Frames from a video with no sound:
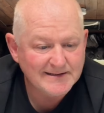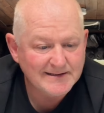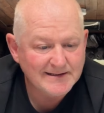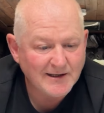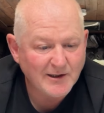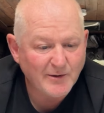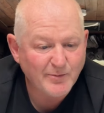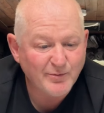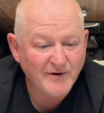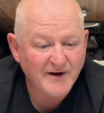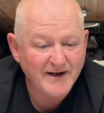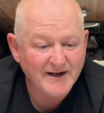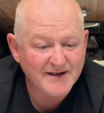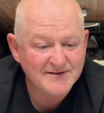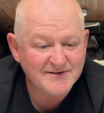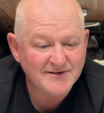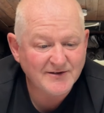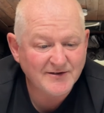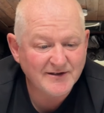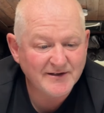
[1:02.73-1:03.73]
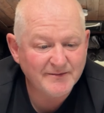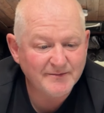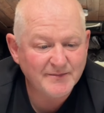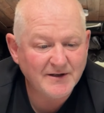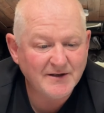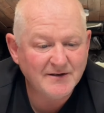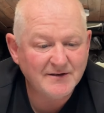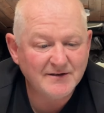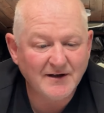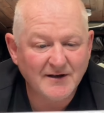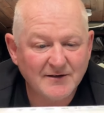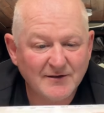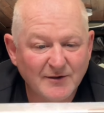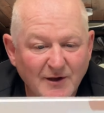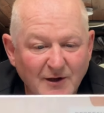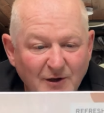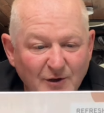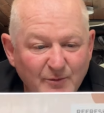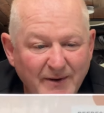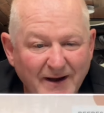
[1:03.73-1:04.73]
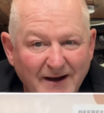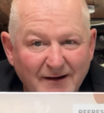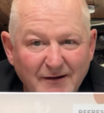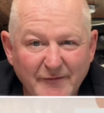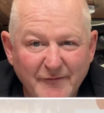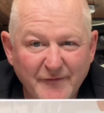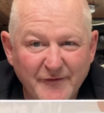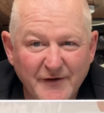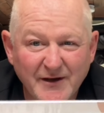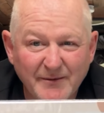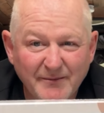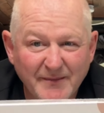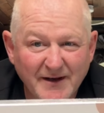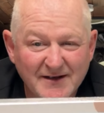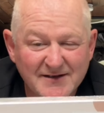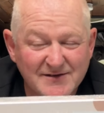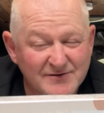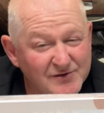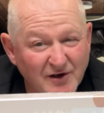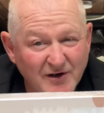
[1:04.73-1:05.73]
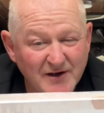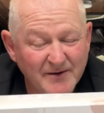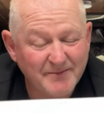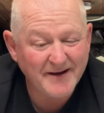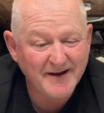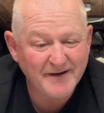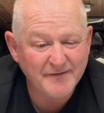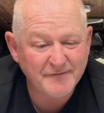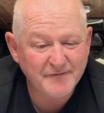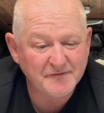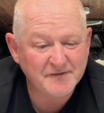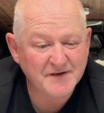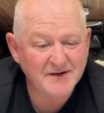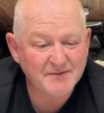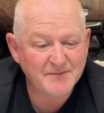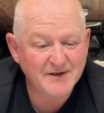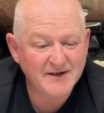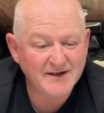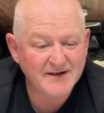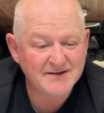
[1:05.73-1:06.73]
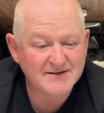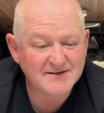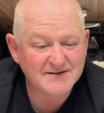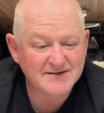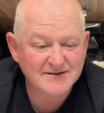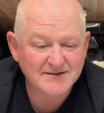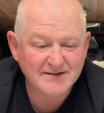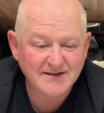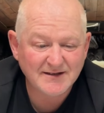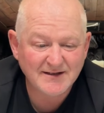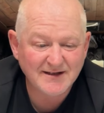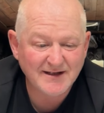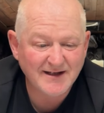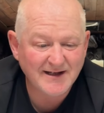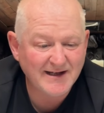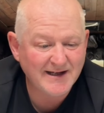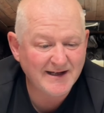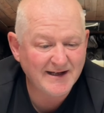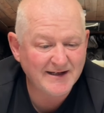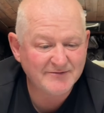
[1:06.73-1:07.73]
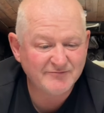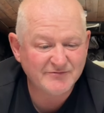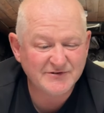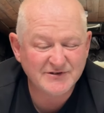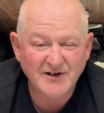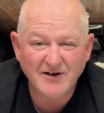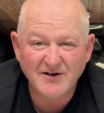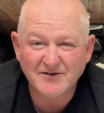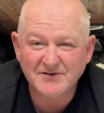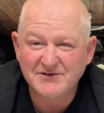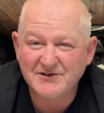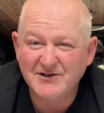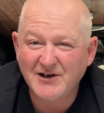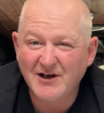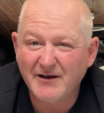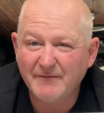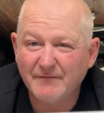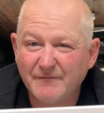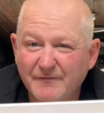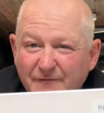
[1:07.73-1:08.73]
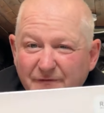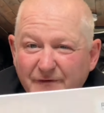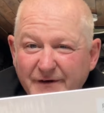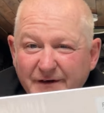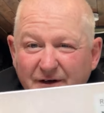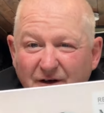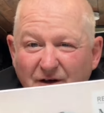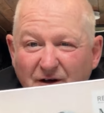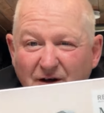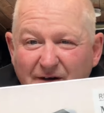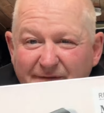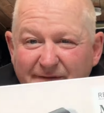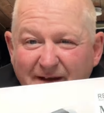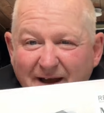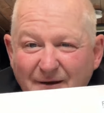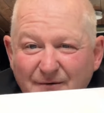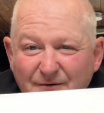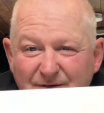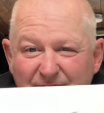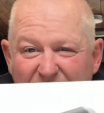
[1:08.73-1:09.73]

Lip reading: Operating time on low power 30 minutes, on high power 15 minutes, charge time 3.5 hours.